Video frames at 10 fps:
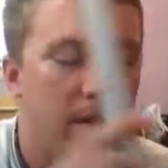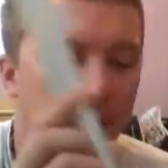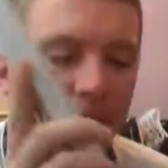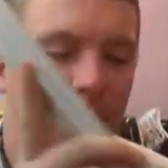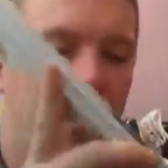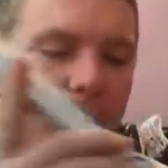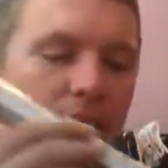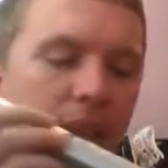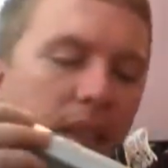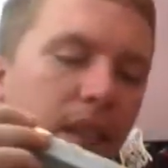with a
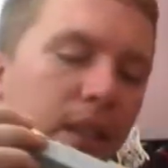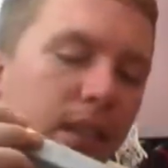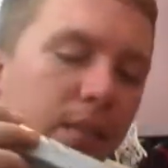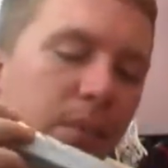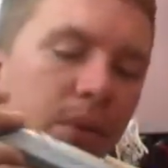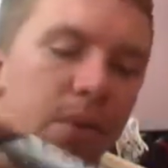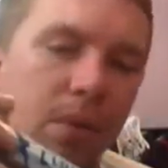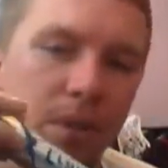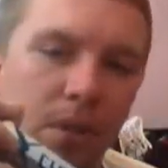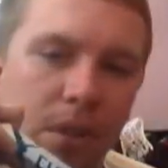
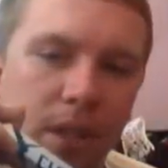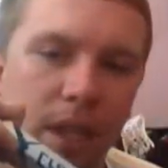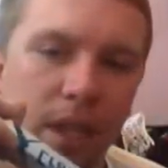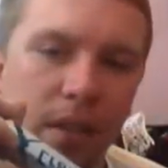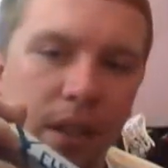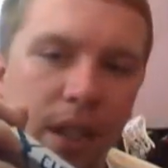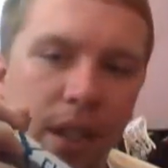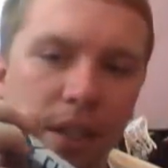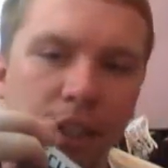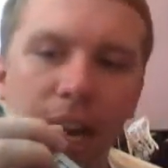simple
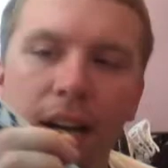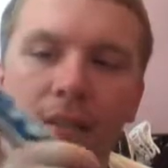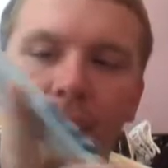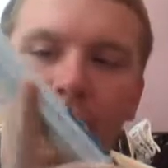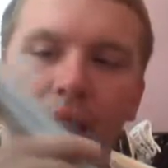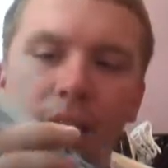10-degree shaft.